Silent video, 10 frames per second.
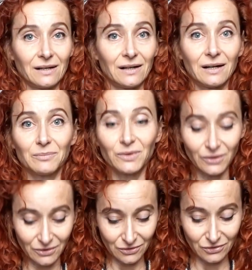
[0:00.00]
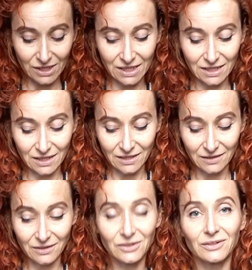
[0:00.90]
I'm not really
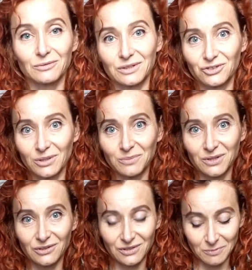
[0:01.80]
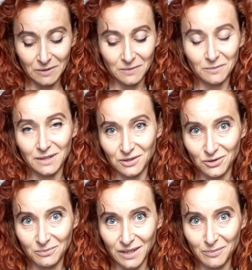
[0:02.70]
good with jumpsuits, but maybe I
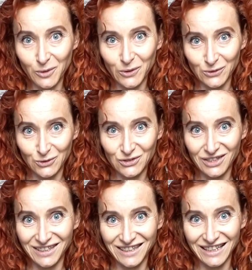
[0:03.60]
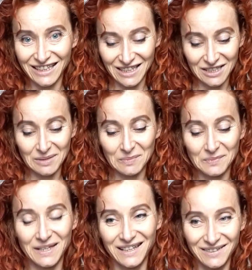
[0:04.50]
should make more to start liking them,
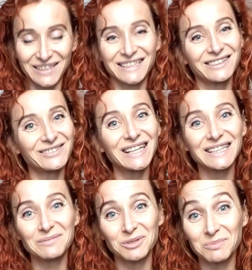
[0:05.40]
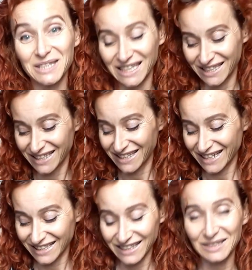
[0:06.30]
because I don't like them on me.
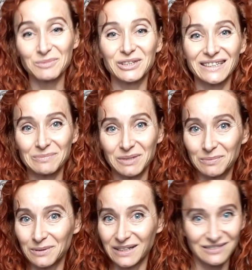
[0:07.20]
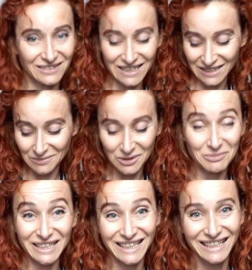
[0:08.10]
I like them on other people. I don't like them on
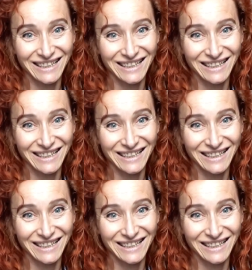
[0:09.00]
me.